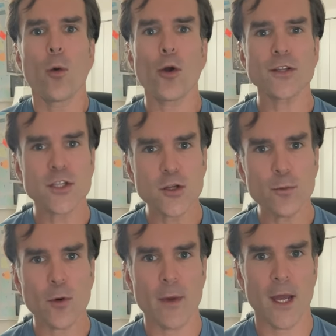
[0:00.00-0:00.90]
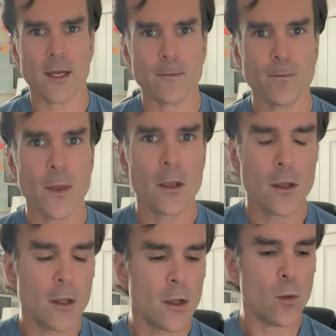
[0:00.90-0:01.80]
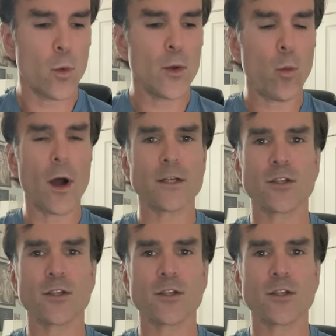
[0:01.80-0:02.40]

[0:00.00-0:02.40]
Whereas Superman, we want